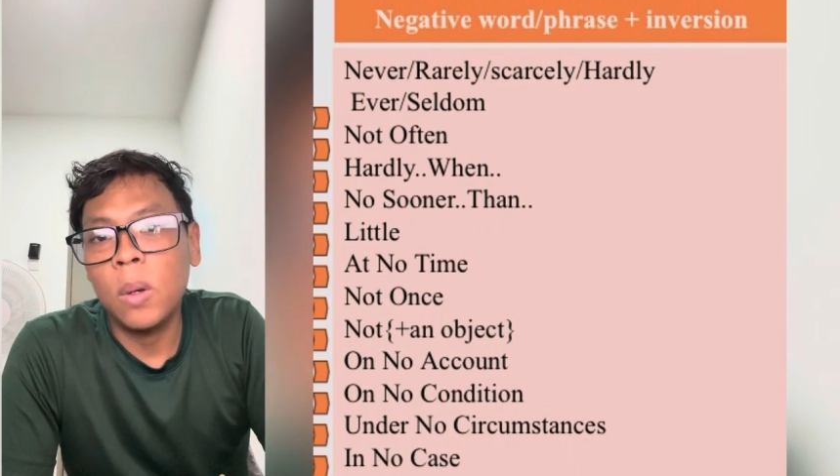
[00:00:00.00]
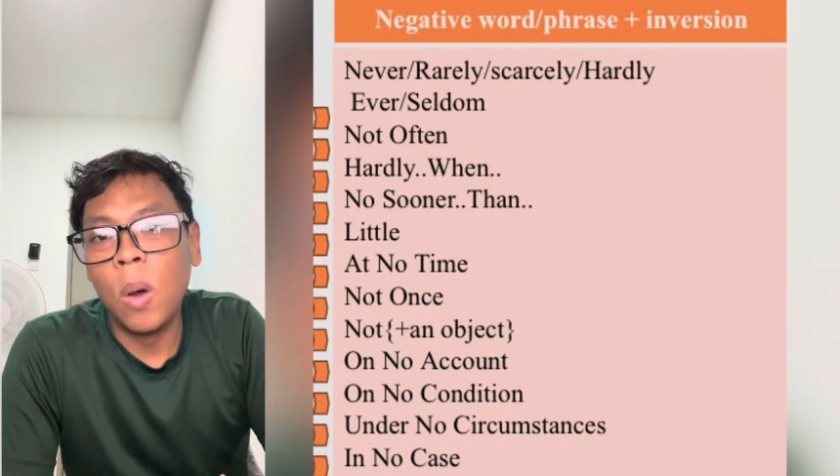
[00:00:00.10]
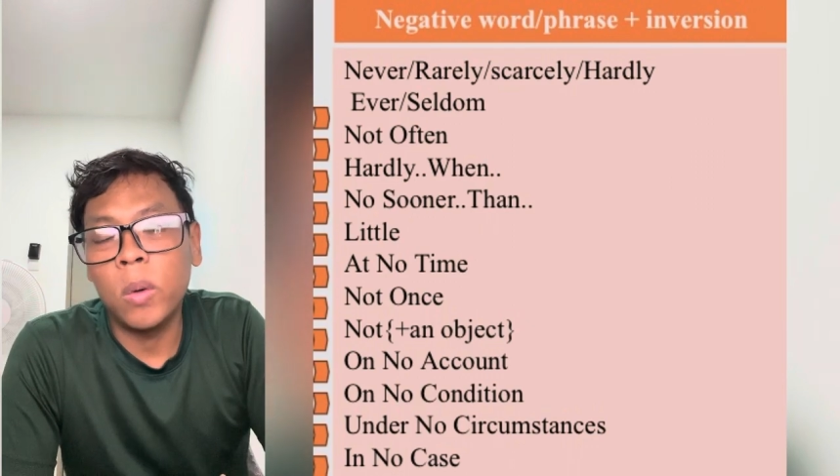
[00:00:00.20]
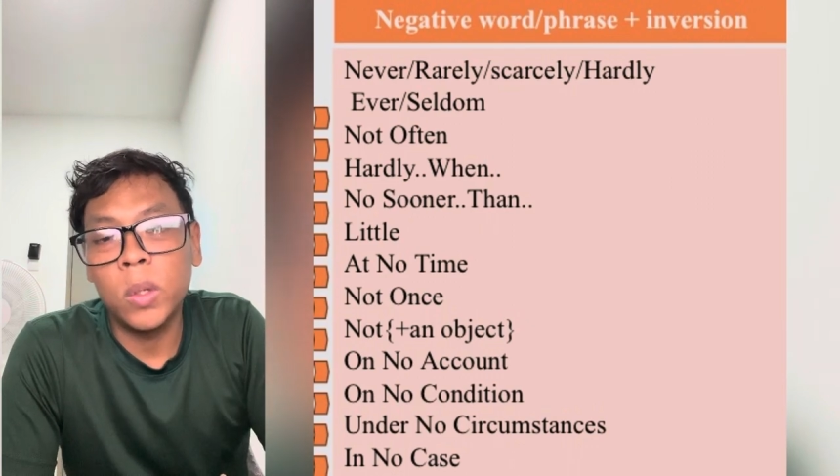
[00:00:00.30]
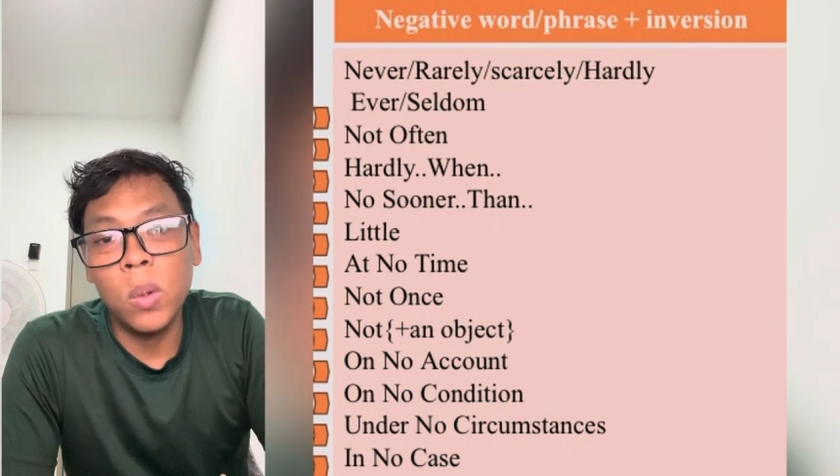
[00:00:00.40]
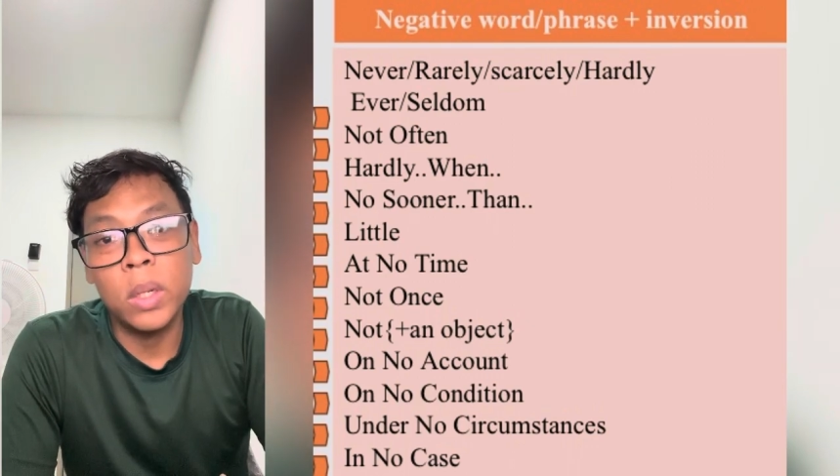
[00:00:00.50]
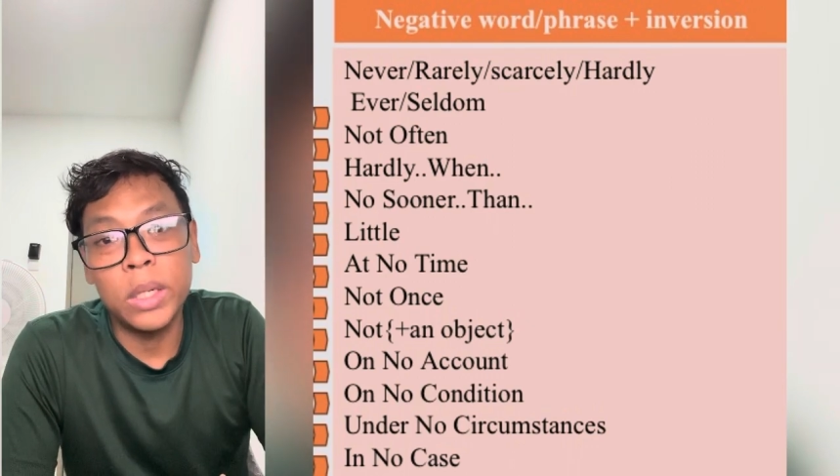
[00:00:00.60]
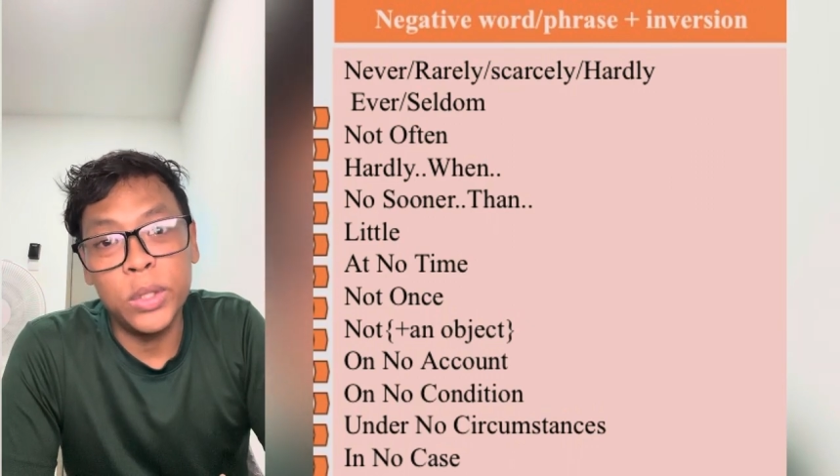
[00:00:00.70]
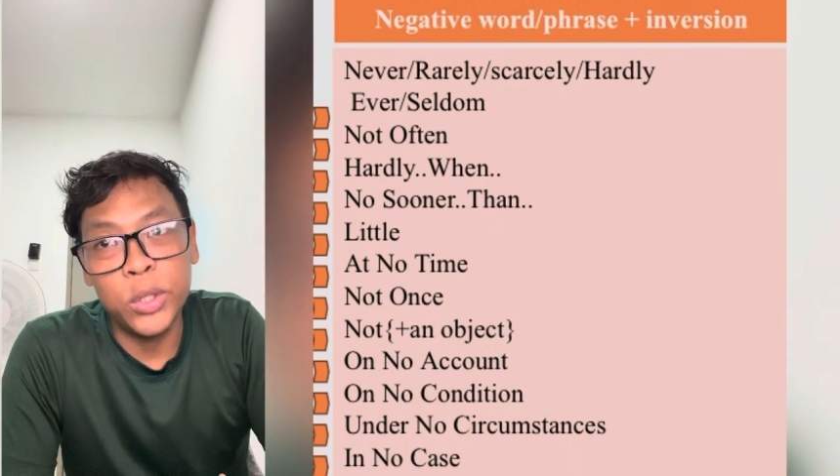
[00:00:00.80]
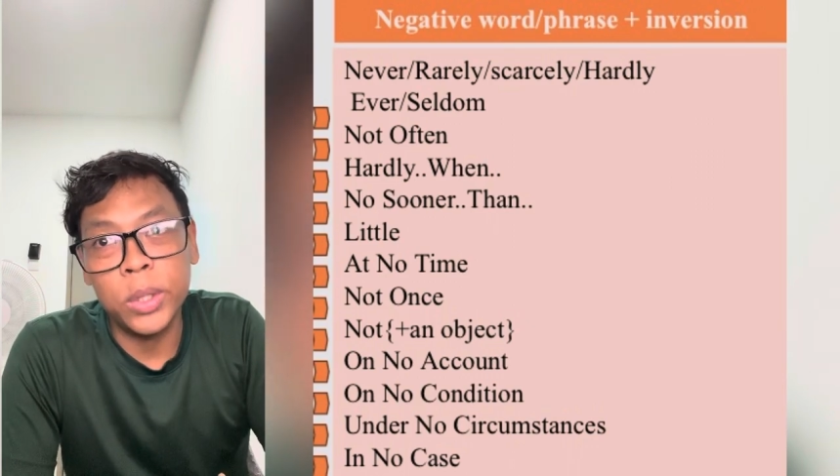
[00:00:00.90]
on no
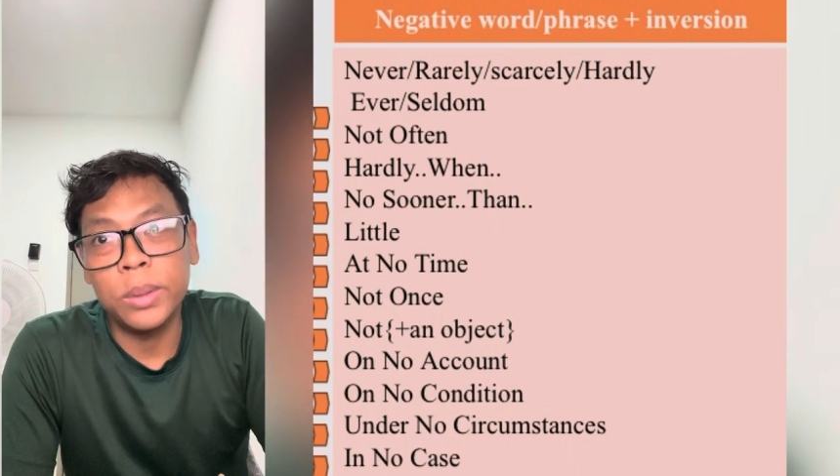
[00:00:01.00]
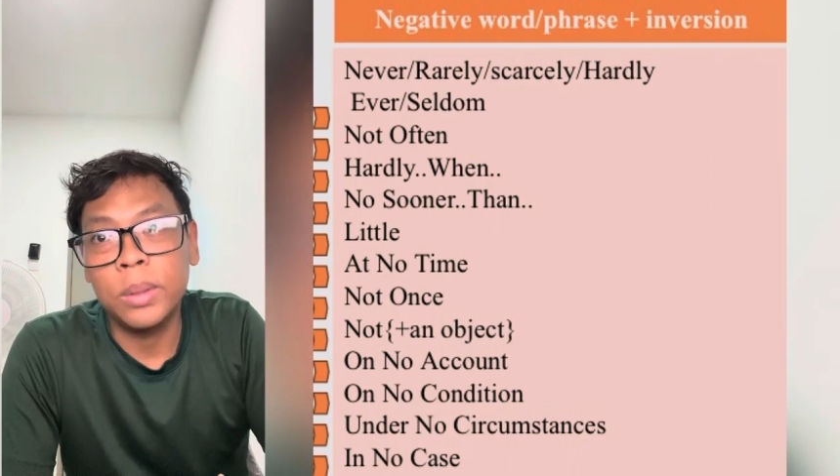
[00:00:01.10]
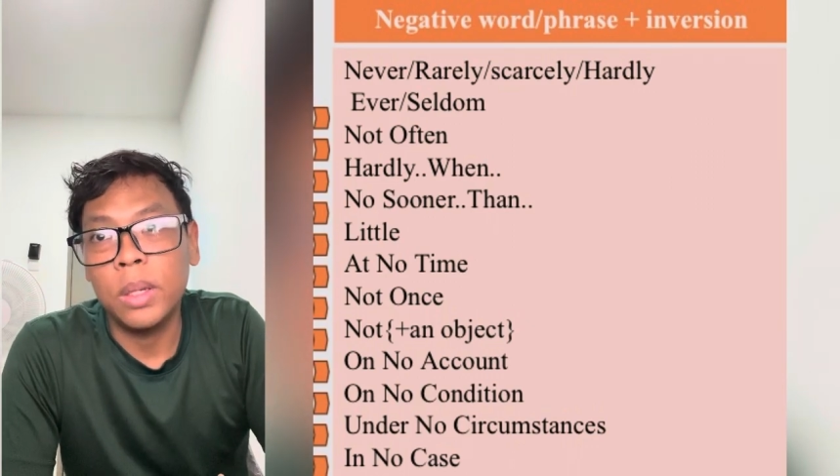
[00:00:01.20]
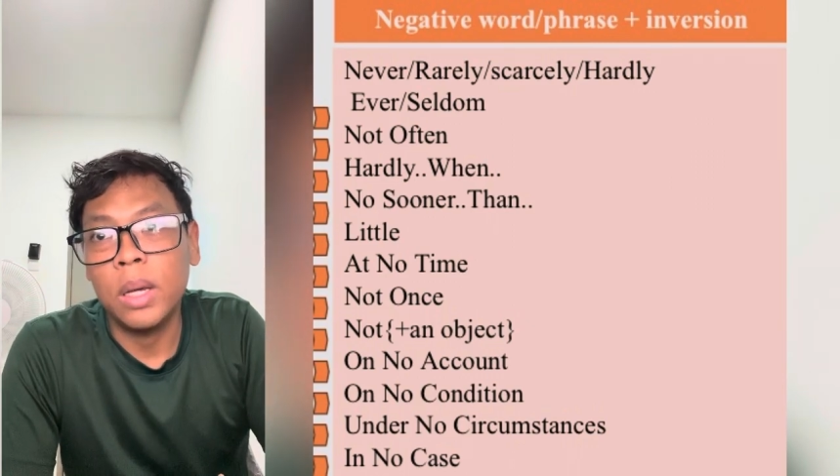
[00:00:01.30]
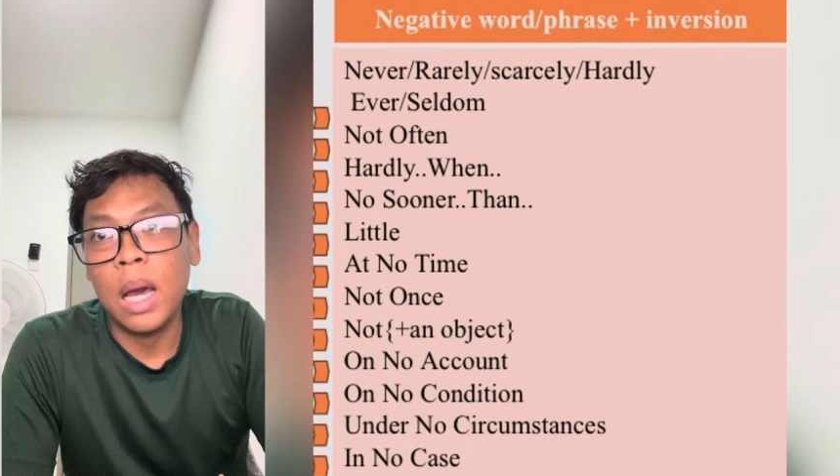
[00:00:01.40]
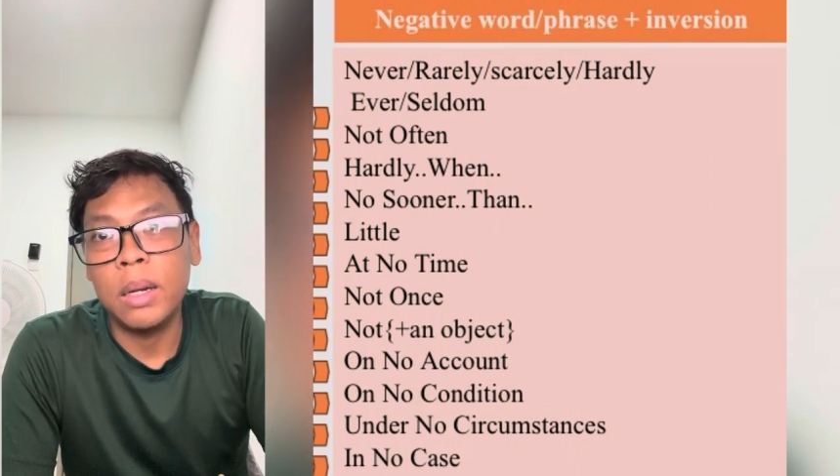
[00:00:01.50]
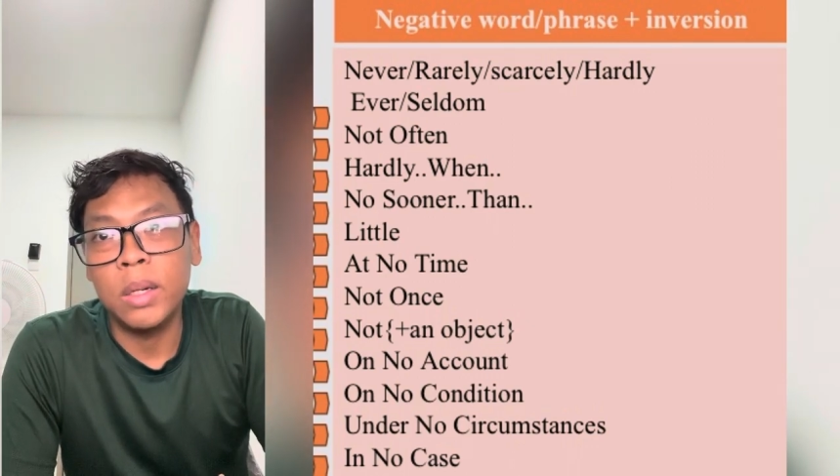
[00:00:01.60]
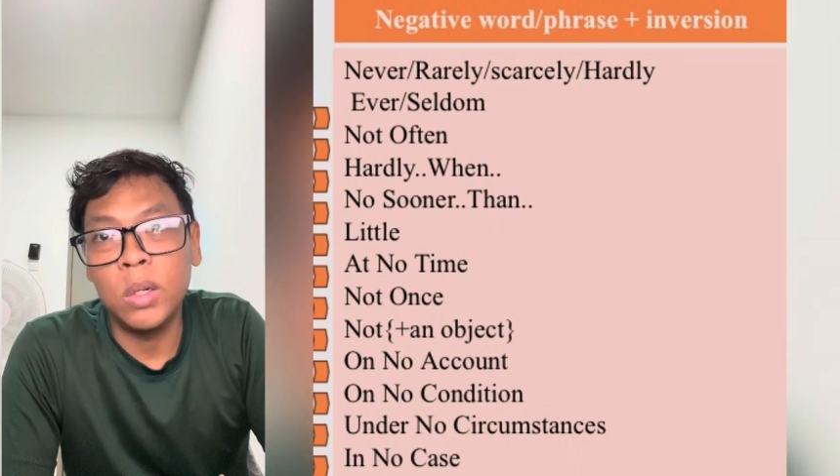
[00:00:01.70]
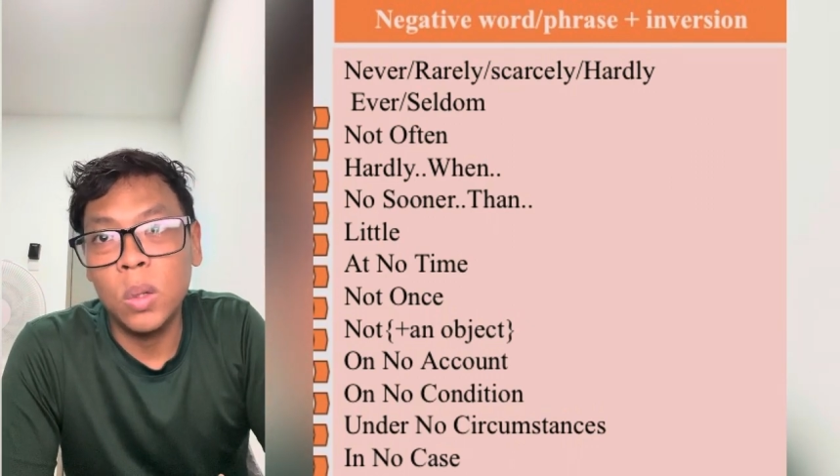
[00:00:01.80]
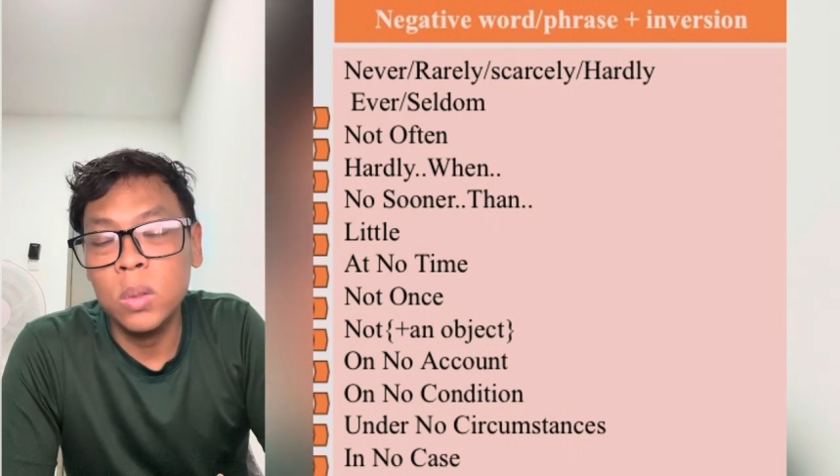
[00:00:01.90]
condition,
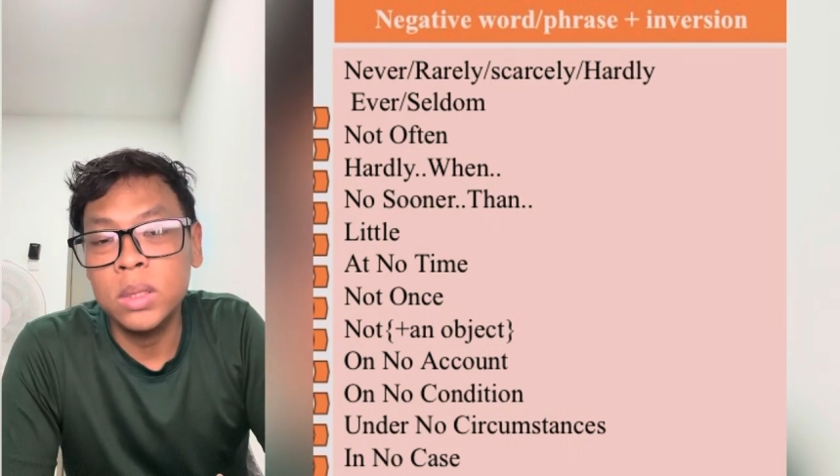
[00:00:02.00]
under no